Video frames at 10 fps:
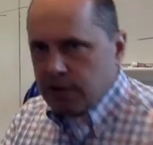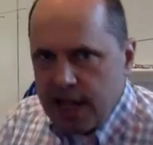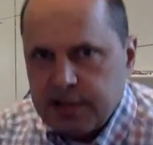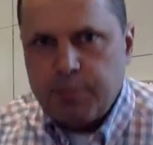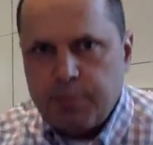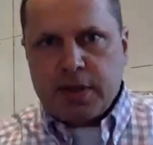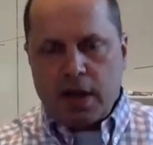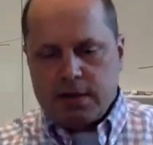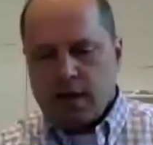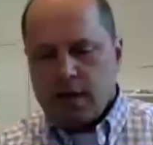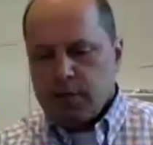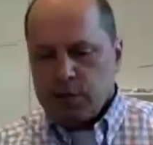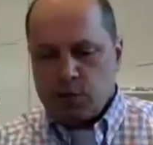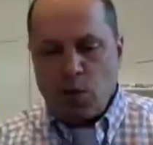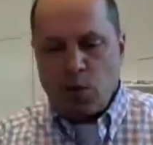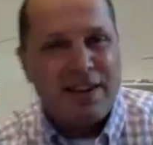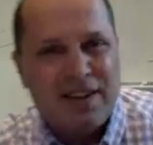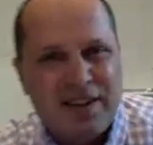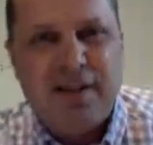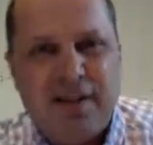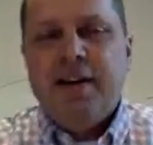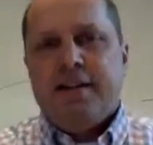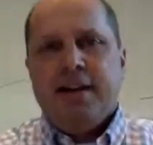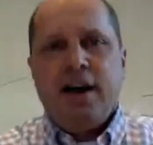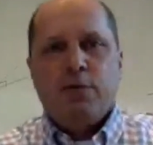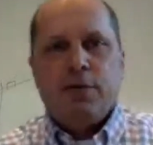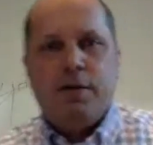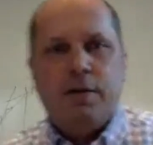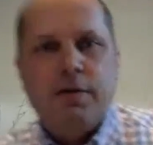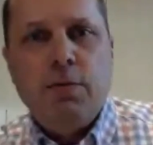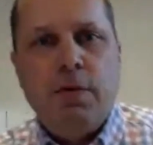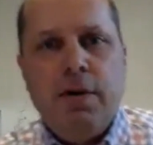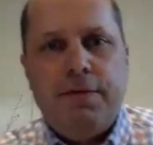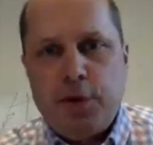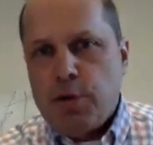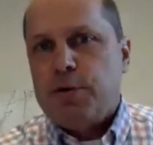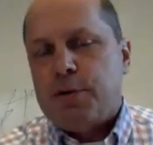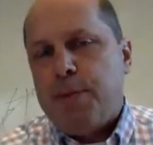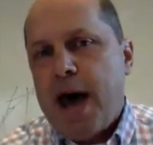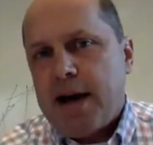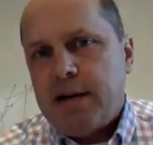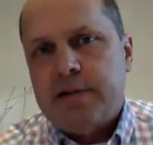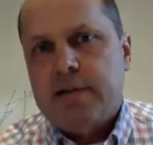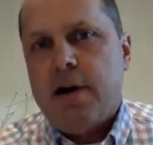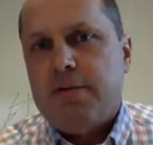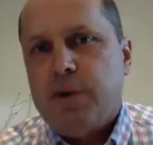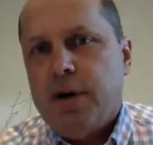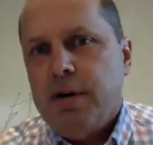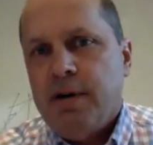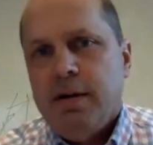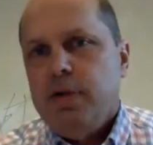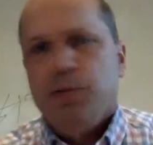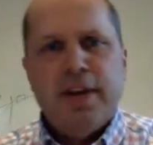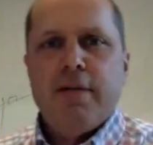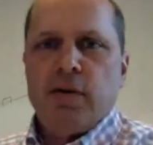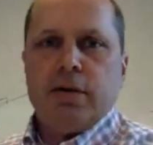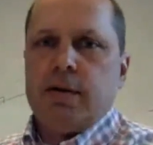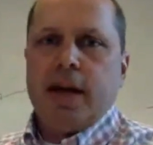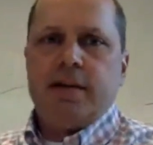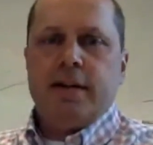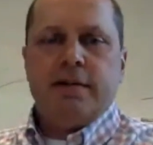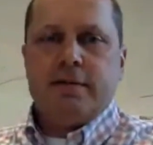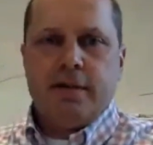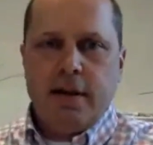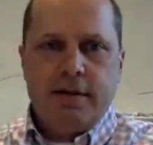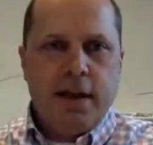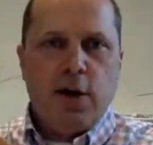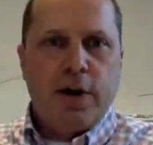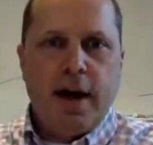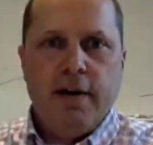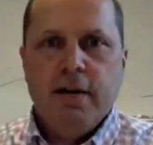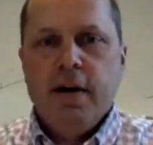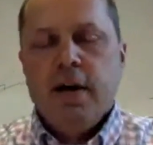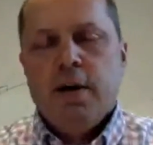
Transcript: that's something that is widely done. Now, if you use a packaged software, you will never get to this. They don't care.